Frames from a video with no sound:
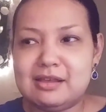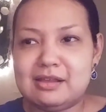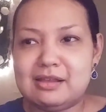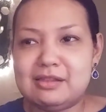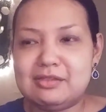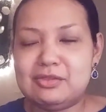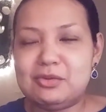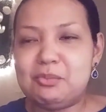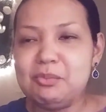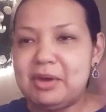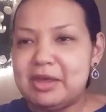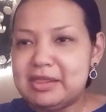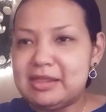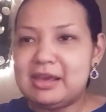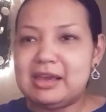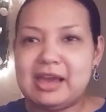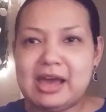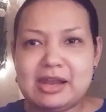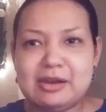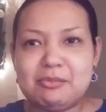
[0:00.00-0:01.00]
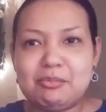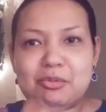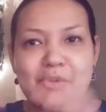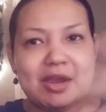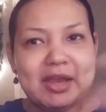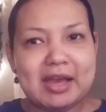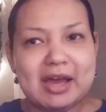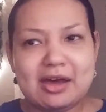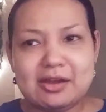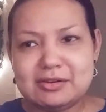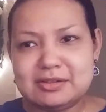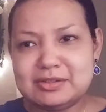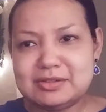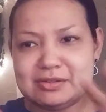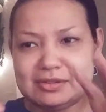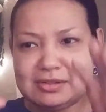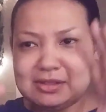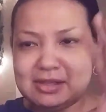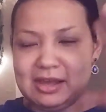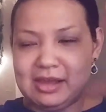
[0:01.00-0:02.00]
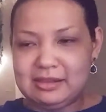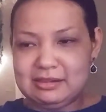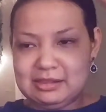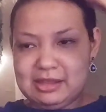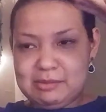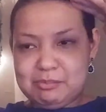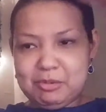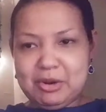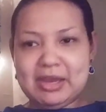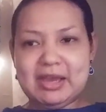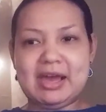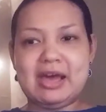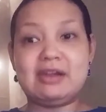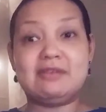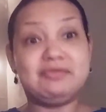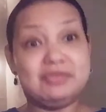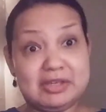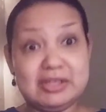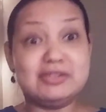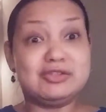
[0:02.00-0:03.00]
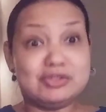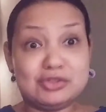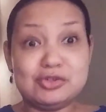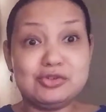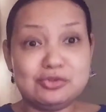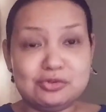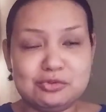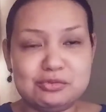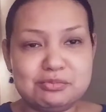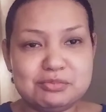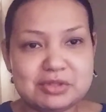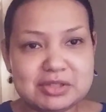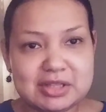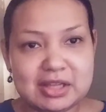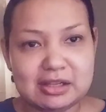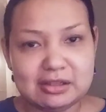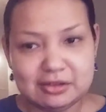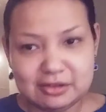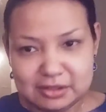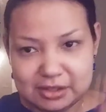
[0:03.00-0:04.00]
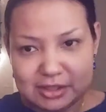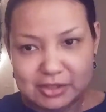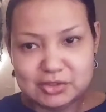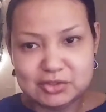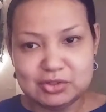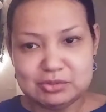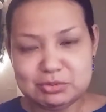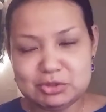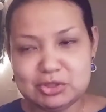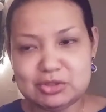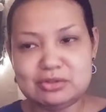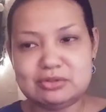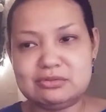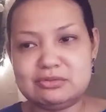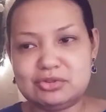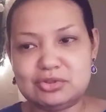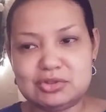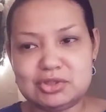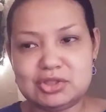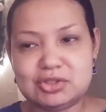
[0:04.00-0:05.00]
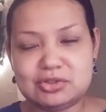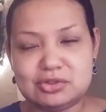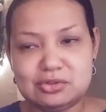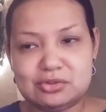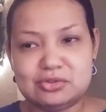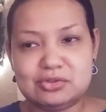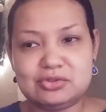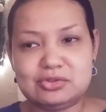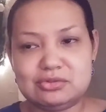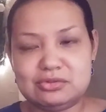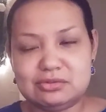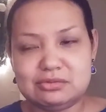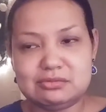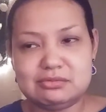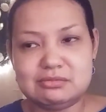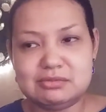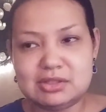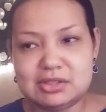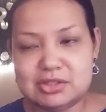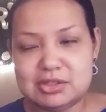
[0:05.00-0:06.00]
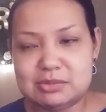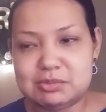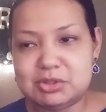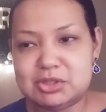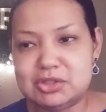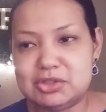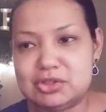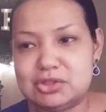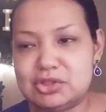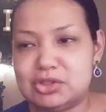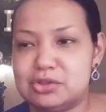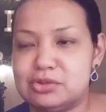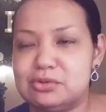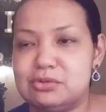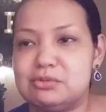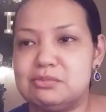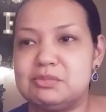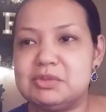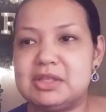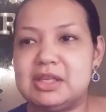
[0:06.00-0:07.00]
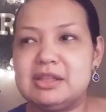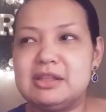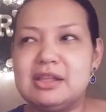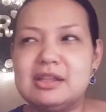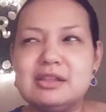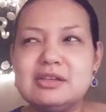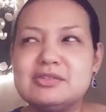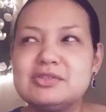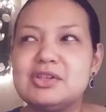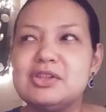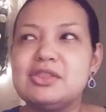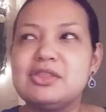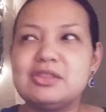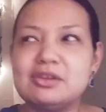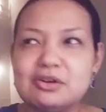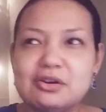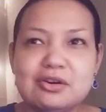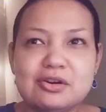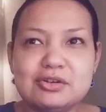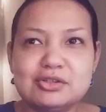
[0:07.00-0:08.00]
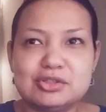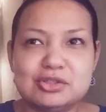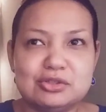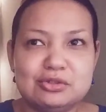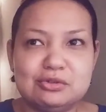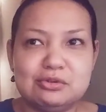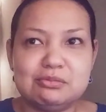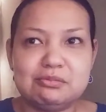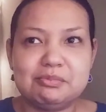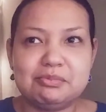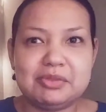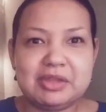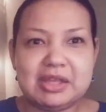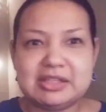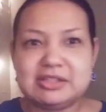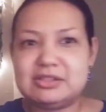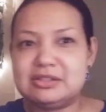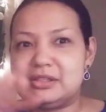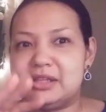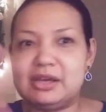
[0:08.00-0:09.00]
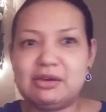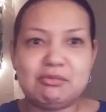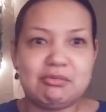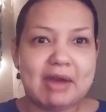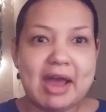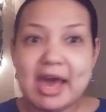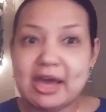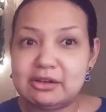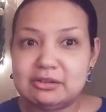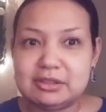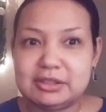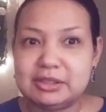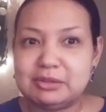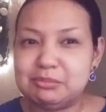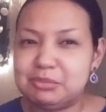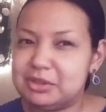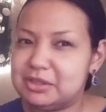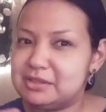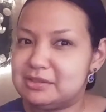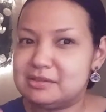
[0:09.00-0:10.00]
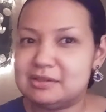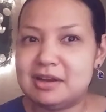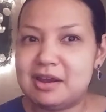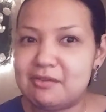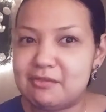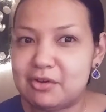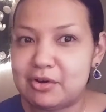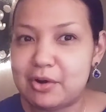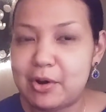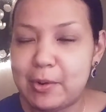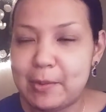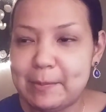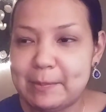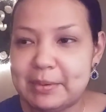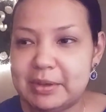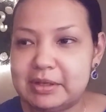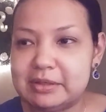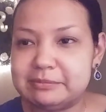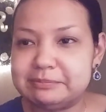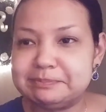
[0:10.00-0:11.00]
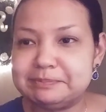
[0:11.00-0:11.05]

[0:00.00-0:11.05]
the way they kind of they break out of these tombs that look like traditional Egyptian tombs, and then there's a third tomb that's like rattling, but it's never open.